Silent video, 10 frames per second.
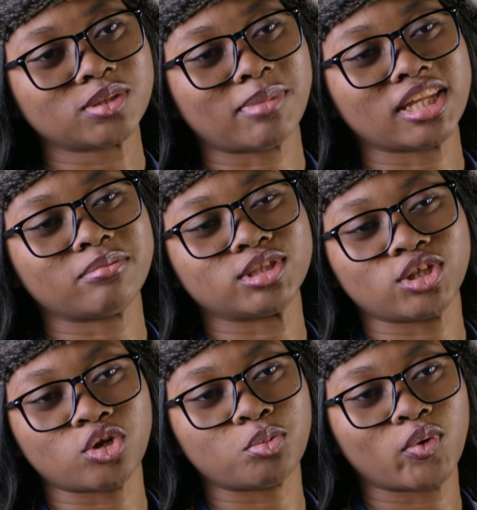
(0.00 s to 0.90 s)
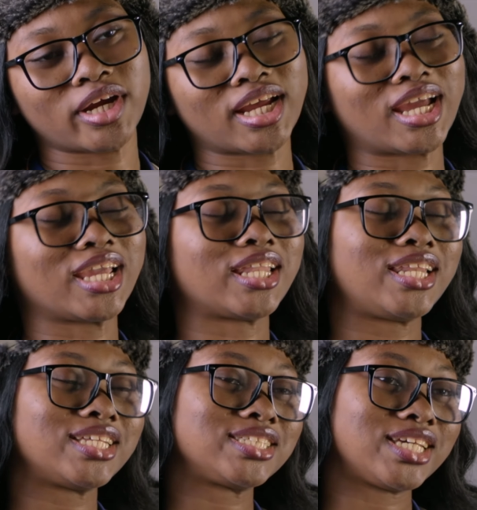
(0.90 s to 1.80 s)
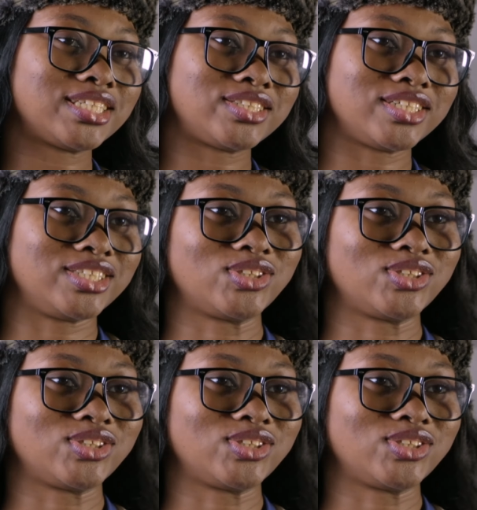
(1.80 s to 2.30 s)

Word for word: My name is John Moore and let's get straight into